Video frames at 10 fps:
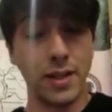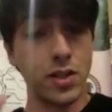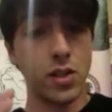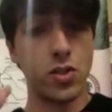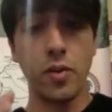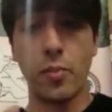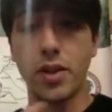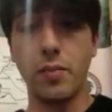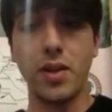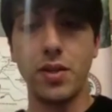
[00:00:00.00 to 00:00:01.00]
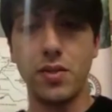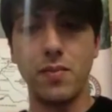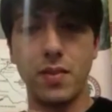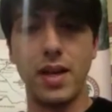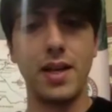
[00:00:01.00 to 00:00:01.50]
so important because,
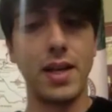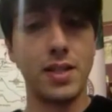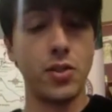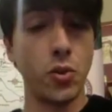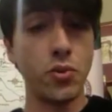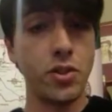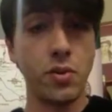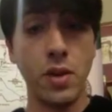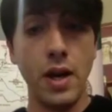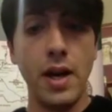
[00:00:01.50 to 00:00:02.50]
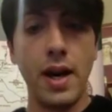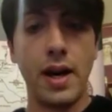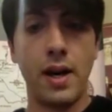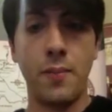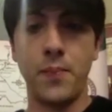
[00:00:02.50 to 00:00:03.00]
as I told you,
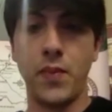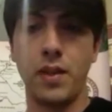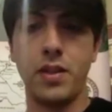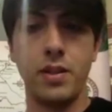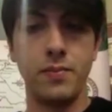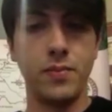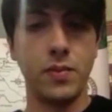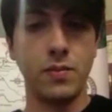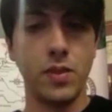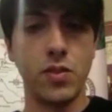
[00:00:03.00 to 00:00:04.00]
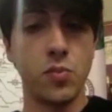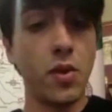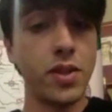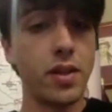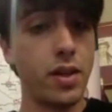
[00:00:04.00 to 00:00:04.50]
the
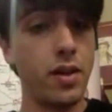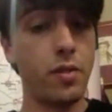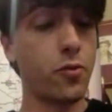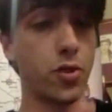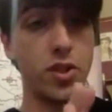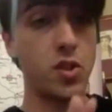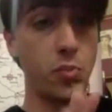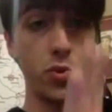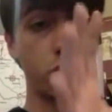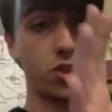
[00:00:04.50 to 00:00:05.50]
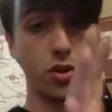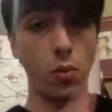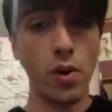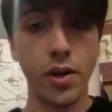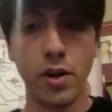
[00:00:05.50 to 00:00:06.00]
osmotic forces push the
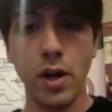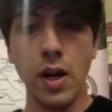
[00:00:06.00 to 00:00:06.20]
water